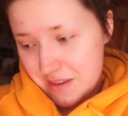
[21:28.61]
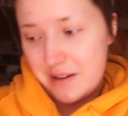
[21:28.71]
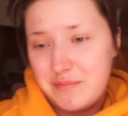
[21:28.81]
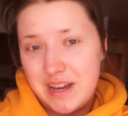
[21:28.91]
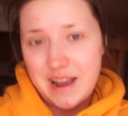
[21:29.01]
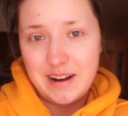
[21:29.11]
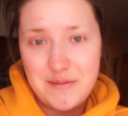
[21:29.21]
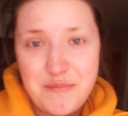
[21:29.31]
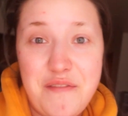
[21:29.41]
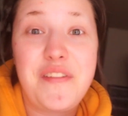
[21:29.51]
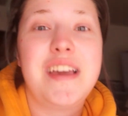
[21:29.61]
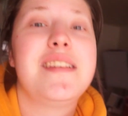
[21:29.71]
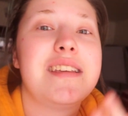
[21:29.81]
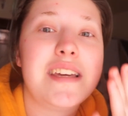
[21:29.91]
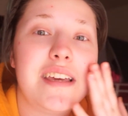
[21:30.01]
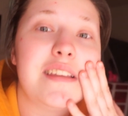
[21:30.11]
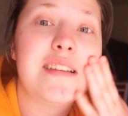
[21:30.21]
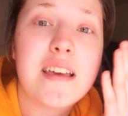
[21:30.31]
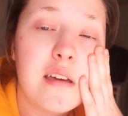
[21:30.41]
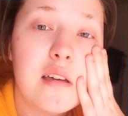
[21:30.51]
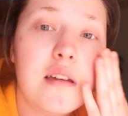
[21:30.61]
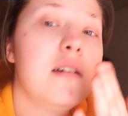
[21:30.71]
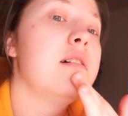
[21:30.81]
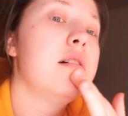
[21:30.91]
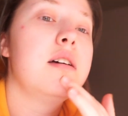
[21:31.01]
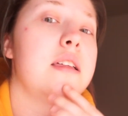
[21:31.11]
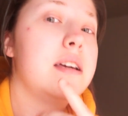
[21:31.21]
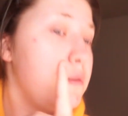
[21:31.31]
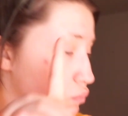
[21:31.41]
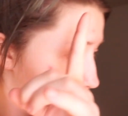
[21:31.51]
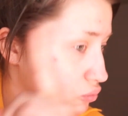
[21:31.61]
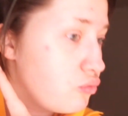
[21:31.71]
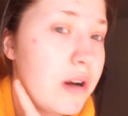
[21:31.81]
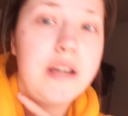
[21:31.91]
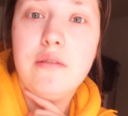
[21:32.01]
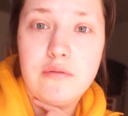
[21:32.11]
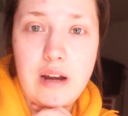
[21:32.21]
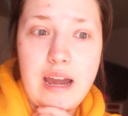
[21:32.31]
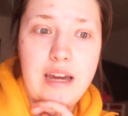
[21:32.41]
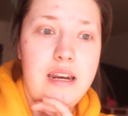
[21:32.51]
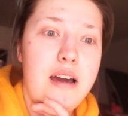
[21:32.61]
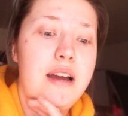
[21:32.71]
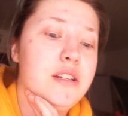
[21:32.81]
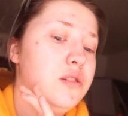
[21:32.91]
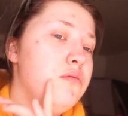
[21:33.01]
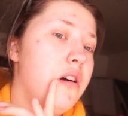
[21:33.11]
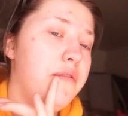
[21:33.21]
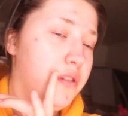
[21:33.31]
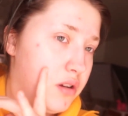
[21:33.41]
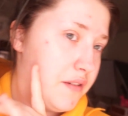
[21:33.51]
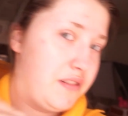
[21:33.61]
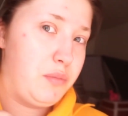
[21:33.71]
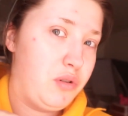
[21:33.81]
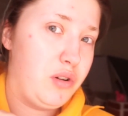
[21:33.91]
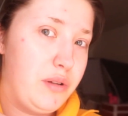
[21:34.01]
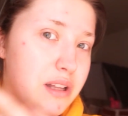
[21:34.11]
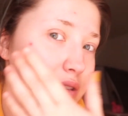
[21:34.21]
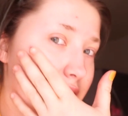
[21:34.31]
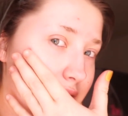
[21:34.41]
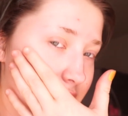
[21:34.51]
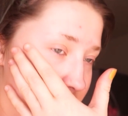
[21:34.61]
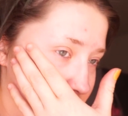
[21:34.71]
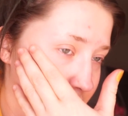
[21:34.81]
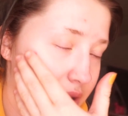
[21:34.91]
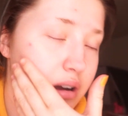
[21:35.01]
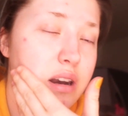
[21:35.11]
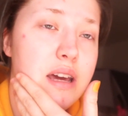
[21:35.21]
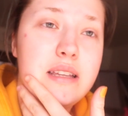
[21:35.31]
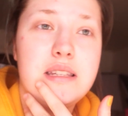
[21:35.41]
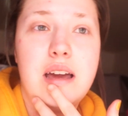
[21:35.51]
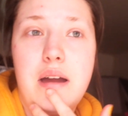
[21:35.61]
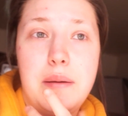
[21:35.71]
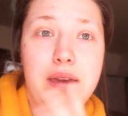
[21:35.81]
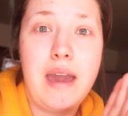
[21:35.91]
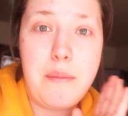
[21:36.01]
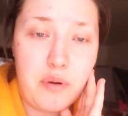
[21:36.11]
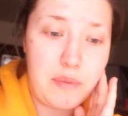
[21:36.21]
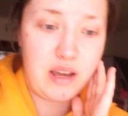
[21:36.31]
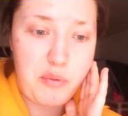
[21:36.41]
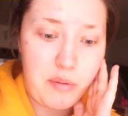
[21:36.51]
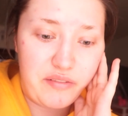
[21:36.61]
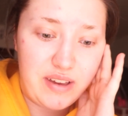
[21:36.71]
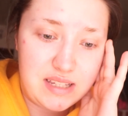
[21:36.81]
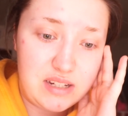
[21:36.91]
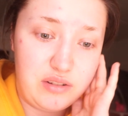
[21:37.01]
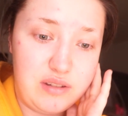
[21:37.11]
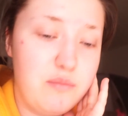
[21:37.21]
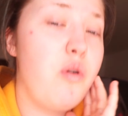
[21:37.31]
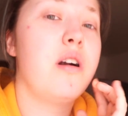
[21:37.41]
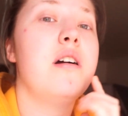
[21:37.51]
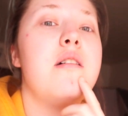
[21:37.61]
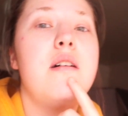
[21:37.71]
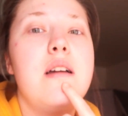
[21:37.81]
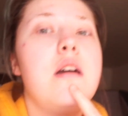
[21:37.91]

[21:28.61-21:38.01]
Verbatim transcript: I'm tired. My face is like it's bright red. I do not feel comfortable going out like this, to be honest. I can't put makeup on my face until tomorrow.